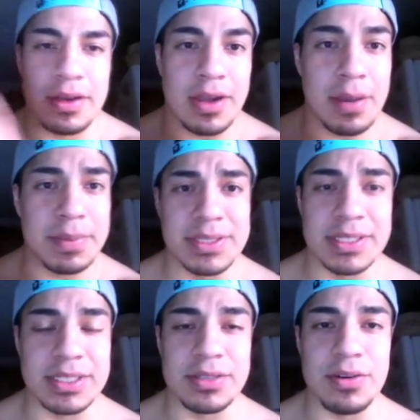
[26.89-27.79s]

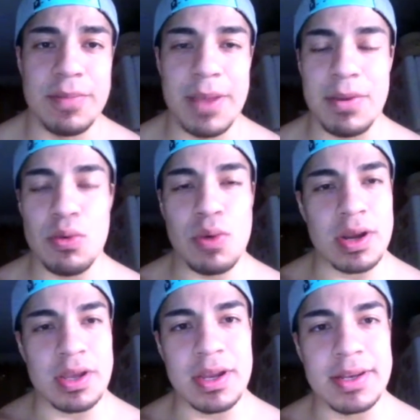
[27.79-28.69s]
composition, or maybe you
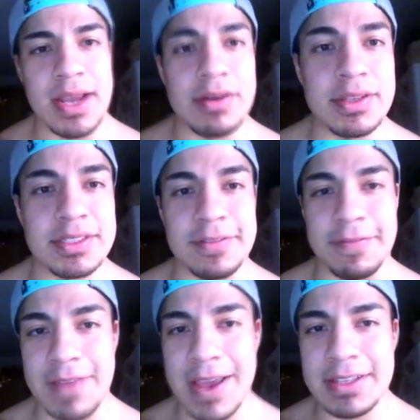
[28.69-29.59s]
want to cut down in some
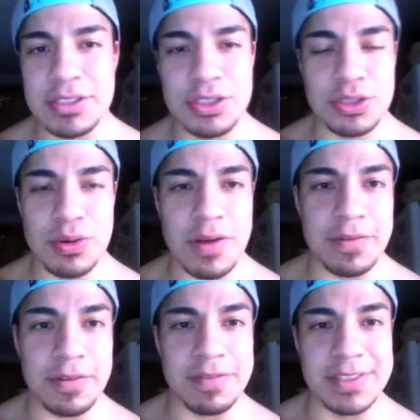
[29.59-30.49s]
fat to show
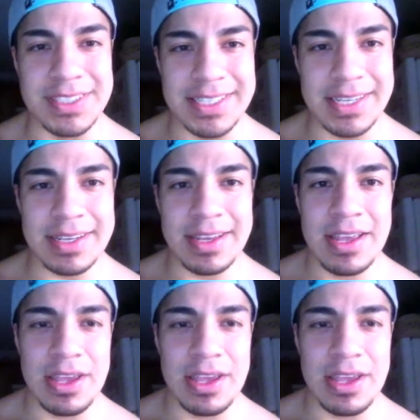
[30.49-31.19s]
off your physique,